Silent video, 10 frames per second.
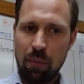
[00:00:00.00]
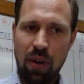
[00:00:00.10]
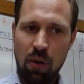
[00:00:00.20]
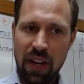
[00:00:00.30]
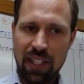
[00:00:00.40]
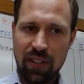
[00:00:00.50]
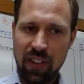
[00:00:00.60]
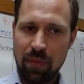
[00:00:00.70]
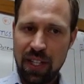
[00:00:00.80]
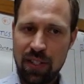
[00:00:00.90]
Paul writes
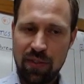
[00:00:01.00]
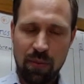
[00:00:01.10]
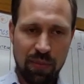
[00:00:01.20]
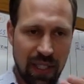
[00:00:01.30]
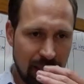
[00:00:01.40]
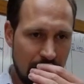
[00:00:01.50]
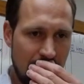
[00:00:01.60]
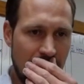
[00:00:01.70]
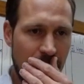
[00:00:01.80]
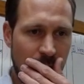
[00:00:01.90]
Philippians from
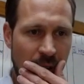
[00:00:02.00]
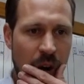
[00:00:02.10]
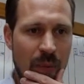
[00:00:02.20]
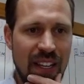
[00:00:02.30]
prison in Rome,